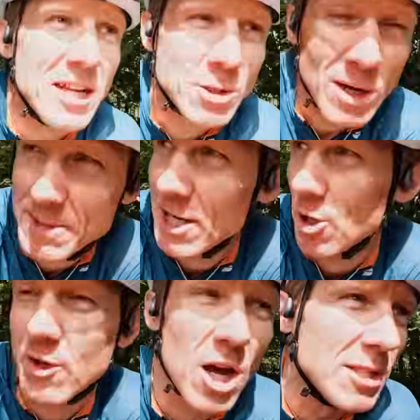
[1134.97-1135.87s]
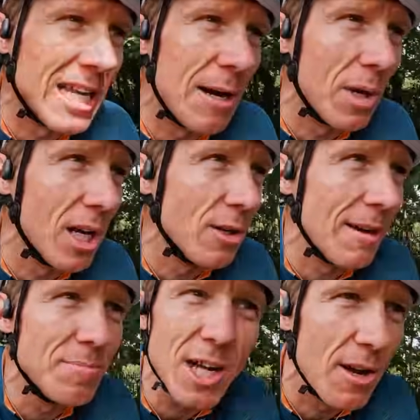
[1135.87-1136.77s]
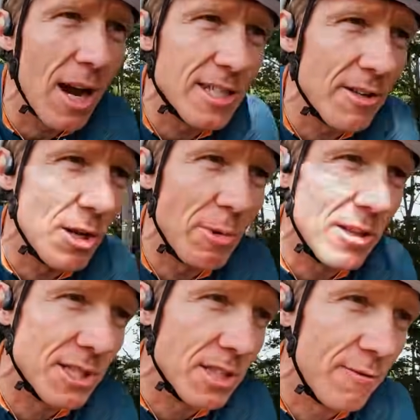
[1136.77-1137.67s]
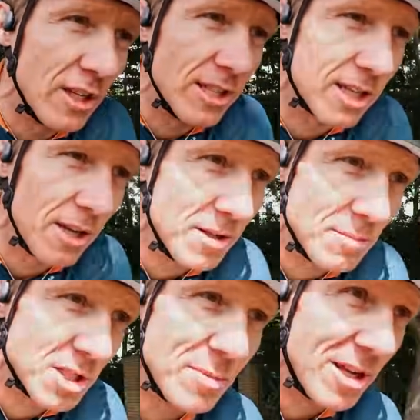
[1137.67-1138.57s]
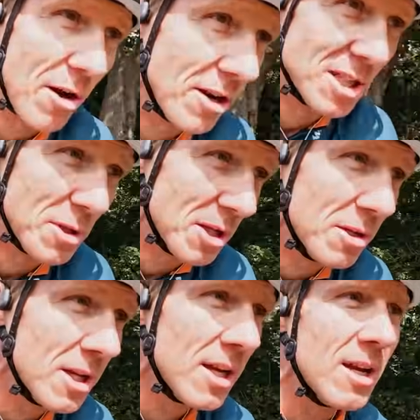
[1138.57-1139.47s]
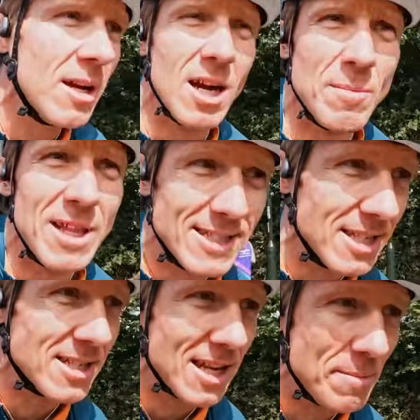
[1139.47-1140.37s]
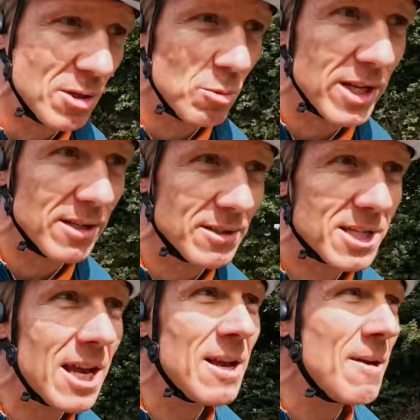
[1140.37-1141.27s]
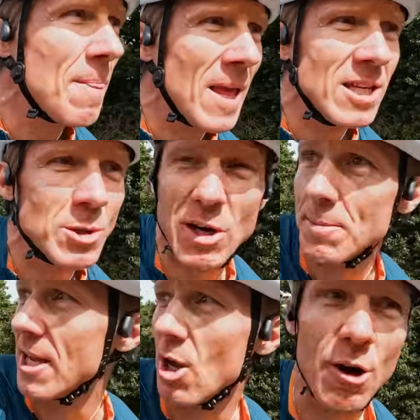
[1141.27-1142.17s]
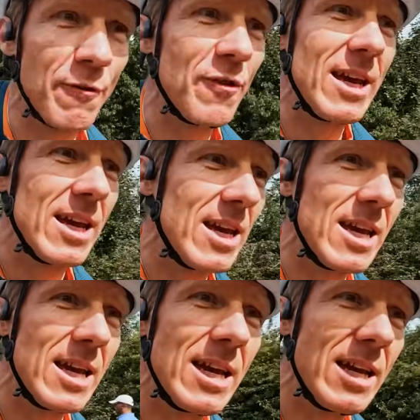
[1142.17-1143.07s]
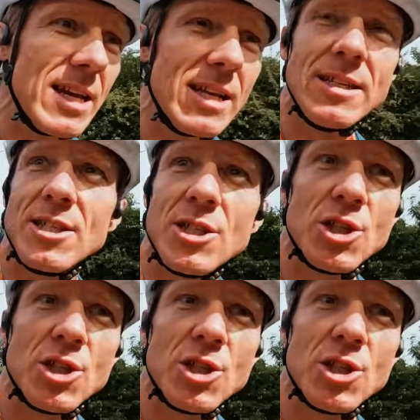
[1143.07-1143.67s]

20% off code down below. I don't know whether it's an affiliate code, I'm just being honest with you, but they did send me the wheels. 20% off is